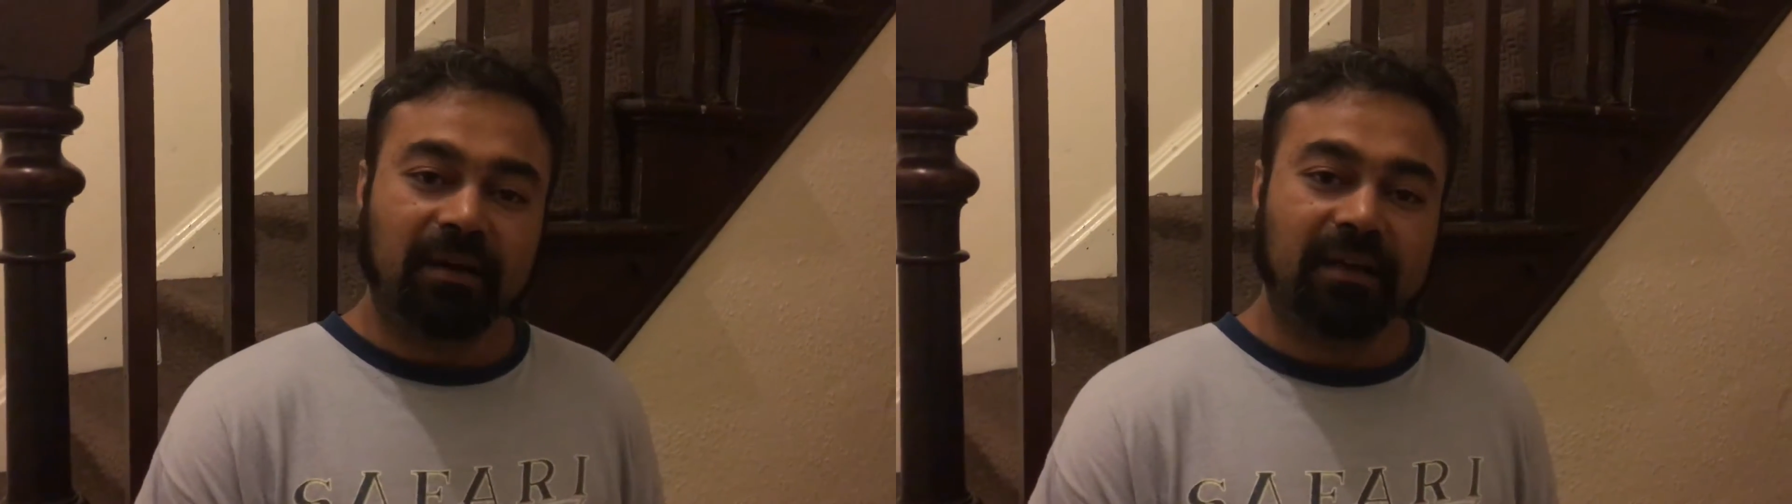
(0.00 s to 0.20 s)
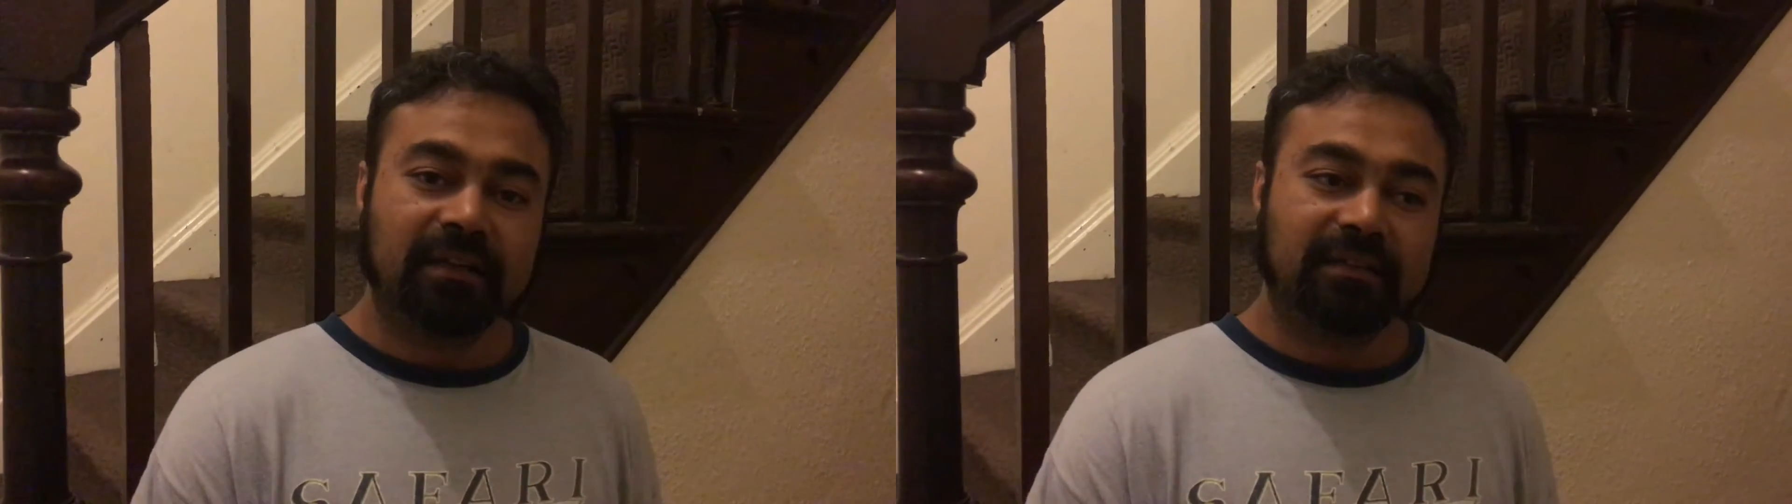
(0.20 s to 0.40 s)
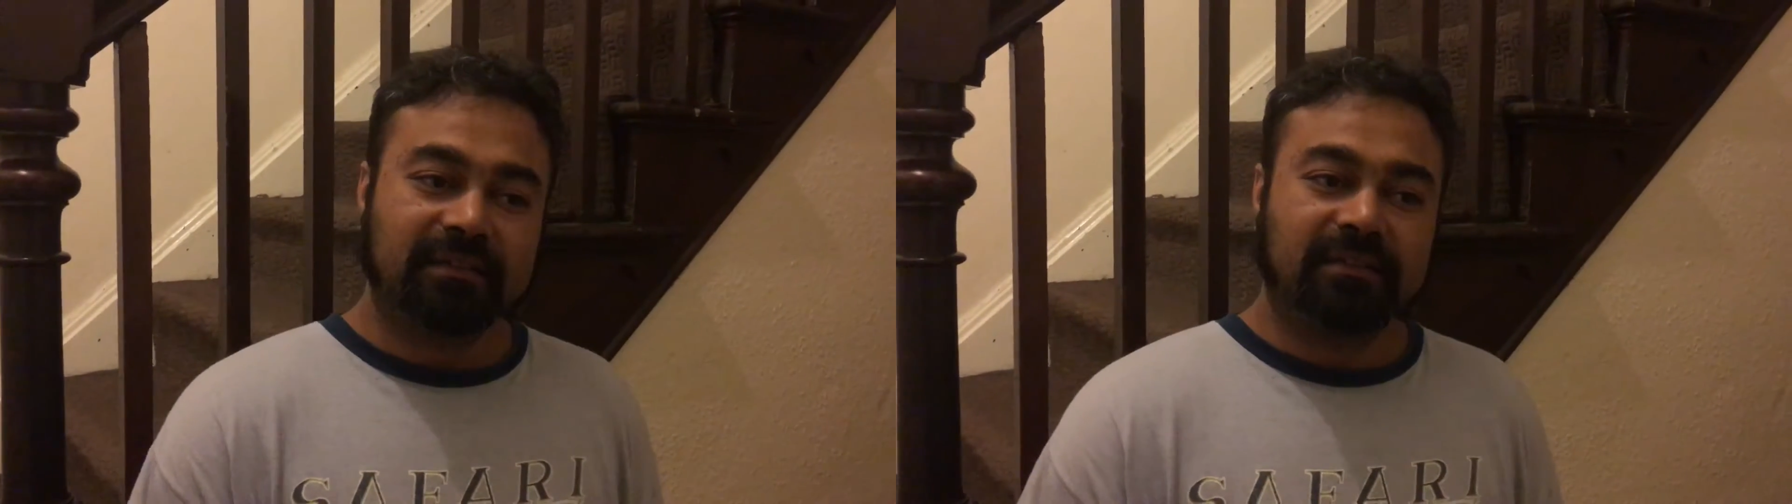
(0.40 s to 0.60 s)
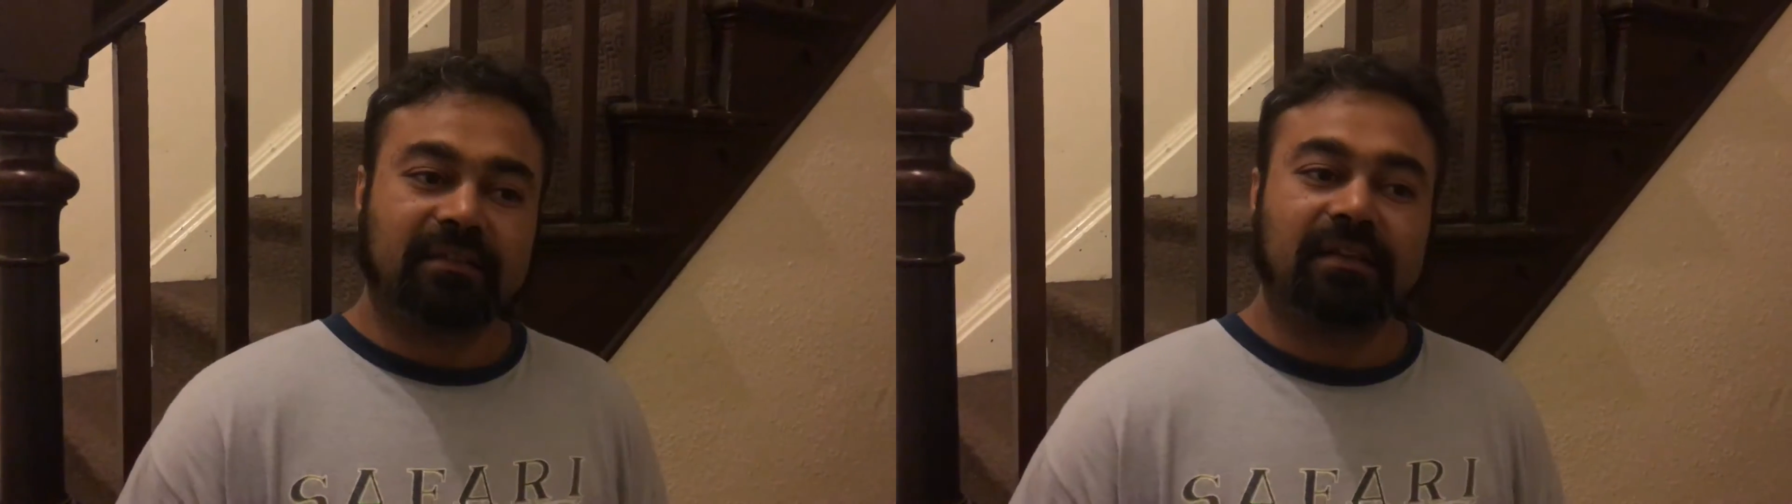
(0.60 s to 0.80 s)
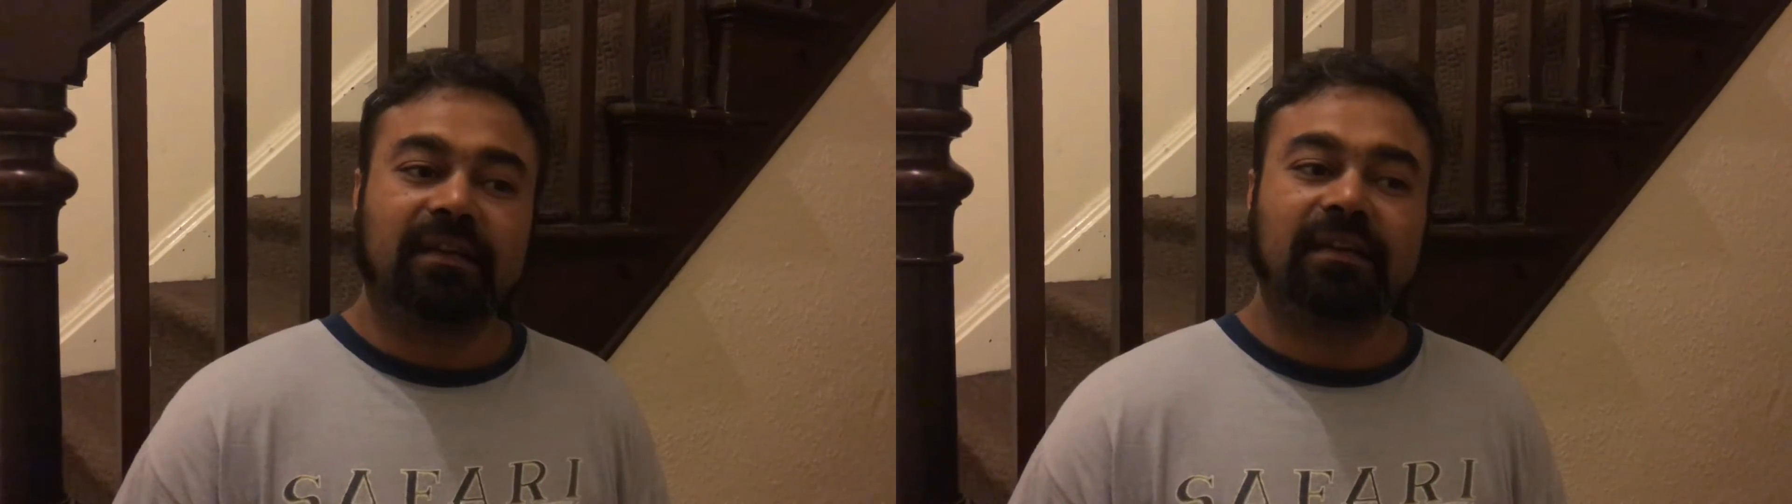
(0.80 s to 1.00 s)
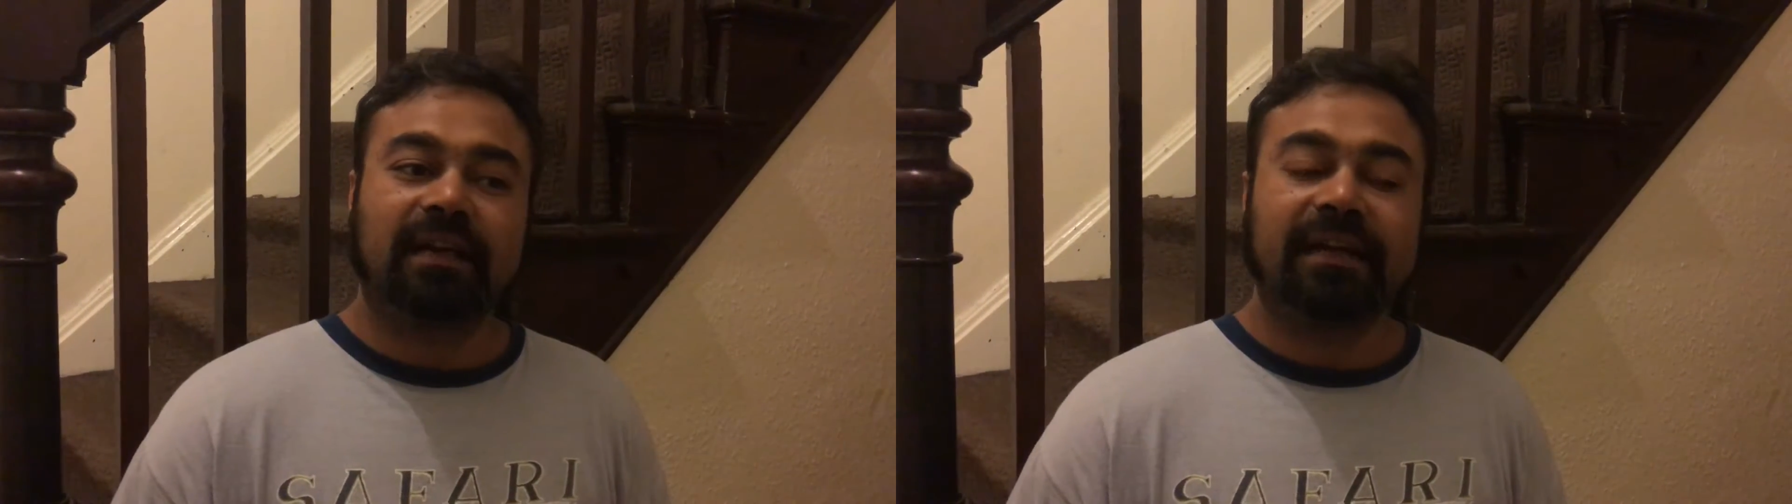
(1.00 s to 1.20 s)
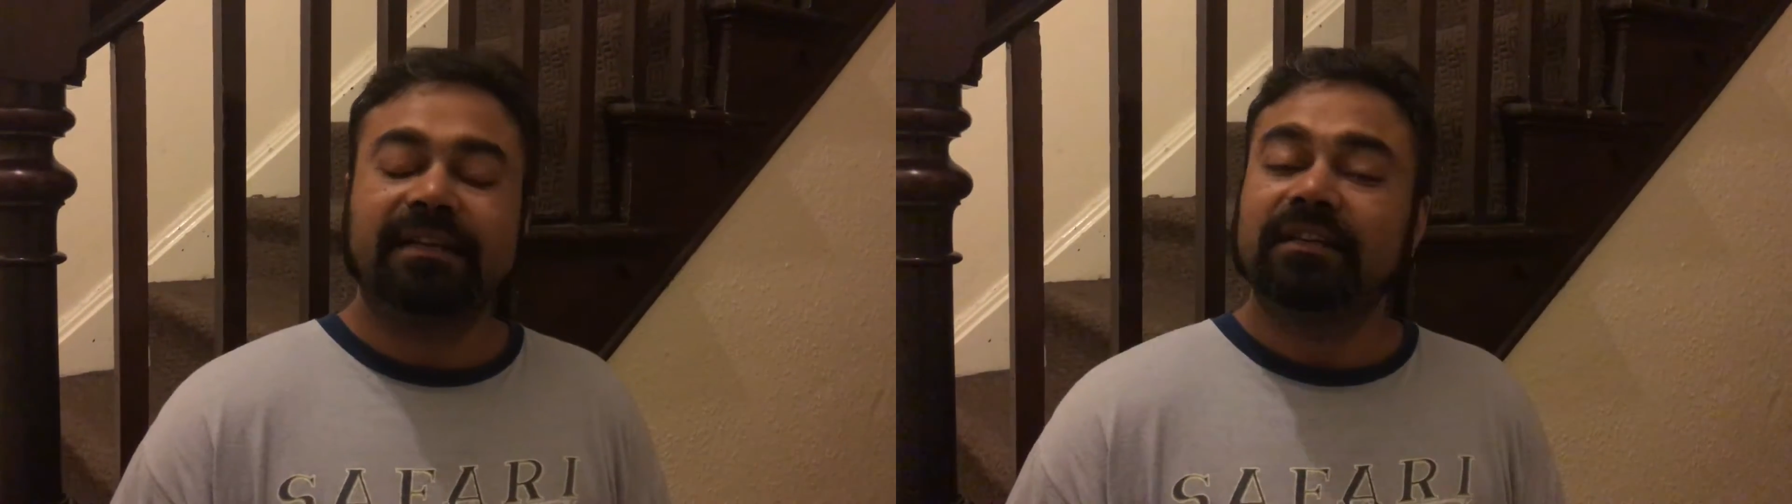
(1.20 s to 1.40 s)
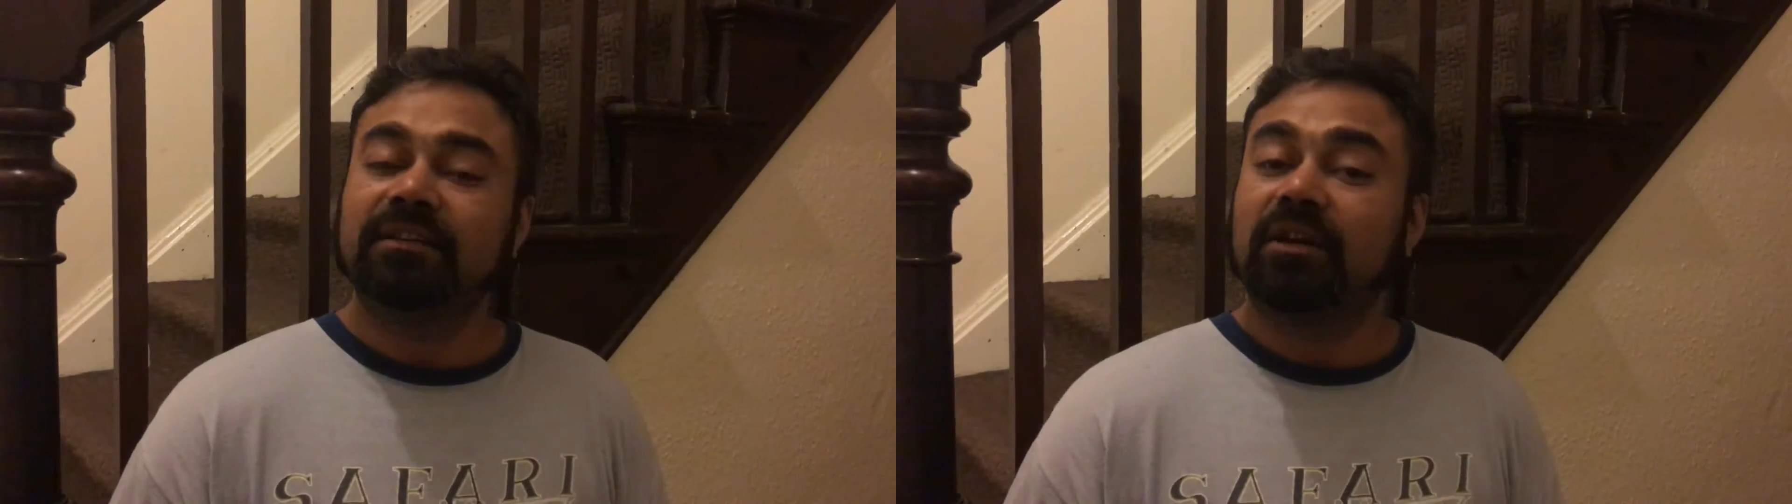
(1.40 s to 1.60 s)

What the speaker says: But I didn't